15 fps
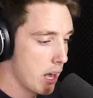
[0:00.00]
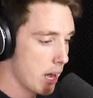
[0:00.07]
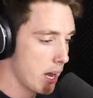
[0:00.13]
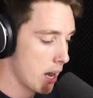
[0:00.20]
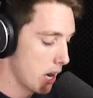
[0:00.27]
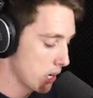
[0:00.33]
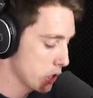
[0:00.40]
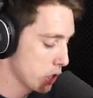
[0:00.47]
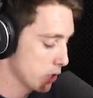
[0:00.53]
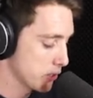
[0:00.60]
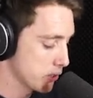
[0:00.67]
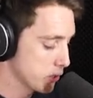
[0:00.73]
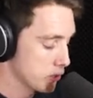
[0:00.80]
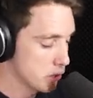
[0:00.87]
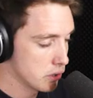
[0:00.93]
Hey,
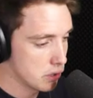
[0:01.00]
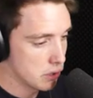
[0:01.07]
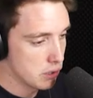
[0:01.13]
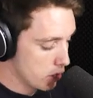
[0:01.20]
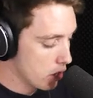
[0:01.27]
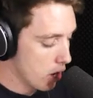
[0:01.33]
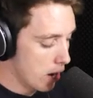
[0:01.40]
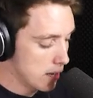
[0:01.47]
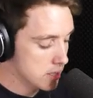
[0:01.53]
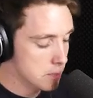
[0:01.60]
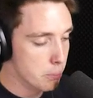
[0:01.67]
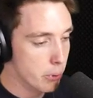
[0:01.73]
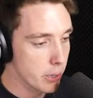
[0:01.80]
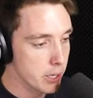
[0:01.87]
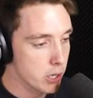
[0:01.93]
archers, you guys
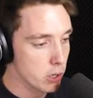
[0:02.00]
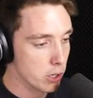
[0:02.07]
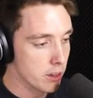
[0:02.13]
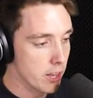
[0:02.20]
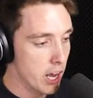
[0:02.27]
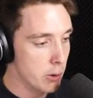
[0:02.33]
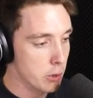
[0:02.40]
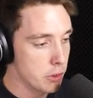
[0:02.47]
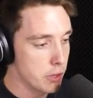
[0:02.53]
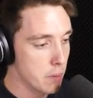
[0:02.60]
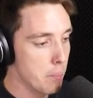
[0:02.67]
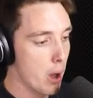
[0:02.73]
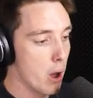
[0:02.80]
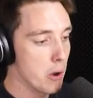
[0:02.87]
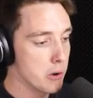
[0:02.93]
are pretty good there with
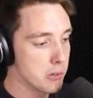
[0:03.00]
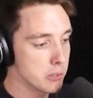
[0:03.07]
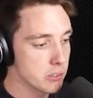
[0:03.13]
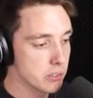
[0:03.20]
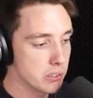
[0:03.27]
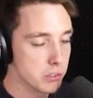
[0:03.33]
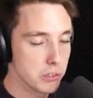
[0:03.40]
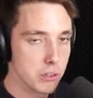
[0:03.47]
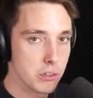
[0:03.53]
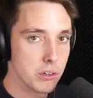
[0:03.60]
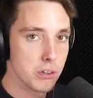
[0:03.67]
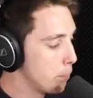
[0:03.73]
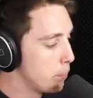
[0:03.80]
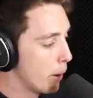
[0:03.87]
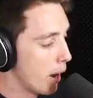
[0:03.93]
your bows,
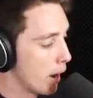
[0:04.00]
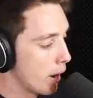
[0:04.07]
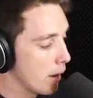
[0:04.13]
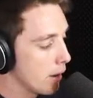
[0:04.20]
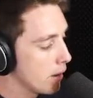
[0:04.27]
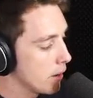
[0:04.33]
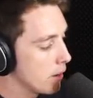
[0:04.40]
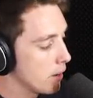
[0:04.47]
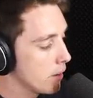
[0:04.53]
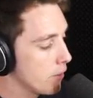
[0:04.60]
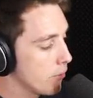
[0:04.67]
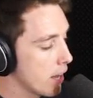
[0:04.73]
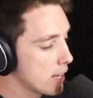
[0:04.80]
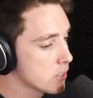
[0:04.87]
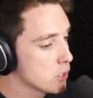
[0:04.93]
but
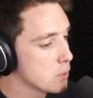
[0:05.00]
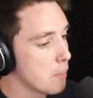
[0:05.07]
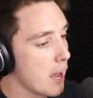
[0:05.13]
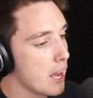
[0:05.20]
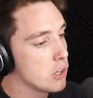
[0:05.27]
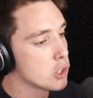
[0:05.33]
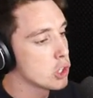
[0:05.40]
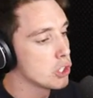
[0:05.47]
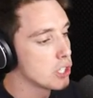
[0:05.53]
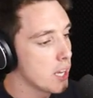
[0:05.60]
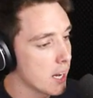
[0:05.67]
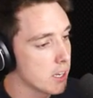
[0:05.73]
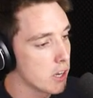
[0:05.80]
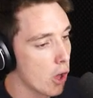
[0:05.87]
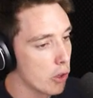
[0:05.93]
that's some ancient
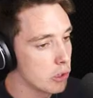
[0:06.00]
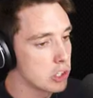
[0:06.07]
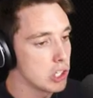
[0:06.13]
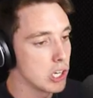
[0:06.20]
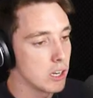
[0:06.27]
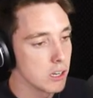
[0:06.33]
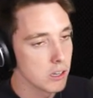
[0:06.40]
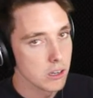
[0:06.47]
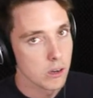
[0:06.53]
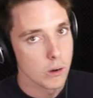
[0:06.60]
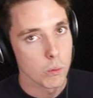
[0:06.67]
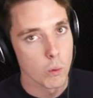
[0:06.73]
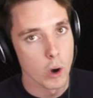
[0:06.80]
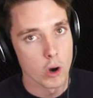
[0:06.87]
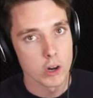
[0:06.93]
technology.
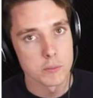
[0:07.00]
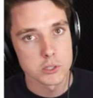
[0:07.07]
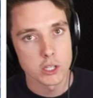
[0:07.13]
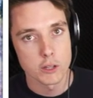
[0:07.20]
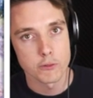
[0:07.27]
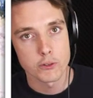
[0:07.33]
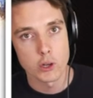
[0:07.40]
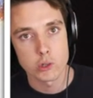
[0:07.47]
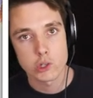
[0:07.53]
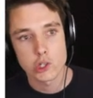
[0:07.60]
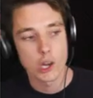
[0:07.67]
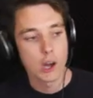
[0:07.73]
Welcome to the future.